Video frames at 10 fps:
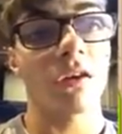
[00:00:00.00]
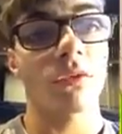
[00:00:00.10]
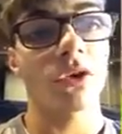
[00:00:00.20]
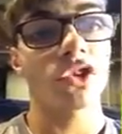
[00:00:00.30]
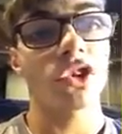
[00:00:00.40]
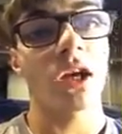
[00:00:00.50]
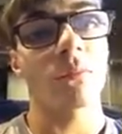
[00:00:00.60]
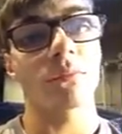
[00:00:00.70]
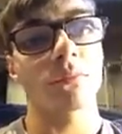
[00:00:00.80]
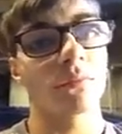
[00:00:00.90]
If you
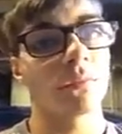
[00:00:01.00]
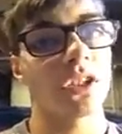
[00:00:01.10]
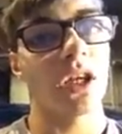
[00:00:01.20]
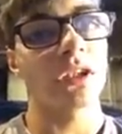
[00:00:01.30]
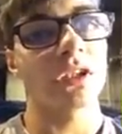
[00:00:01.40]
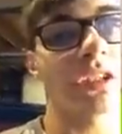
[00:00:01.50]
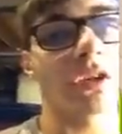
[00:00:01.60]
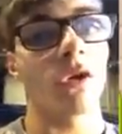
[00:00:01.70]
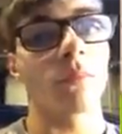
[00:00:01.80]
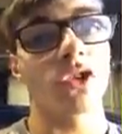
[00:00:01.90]
game sent
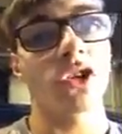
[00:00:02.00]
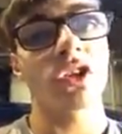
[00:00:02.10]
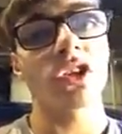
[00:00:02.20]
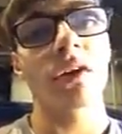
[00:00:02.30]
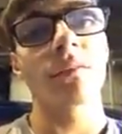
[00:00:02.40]
ZOMGs,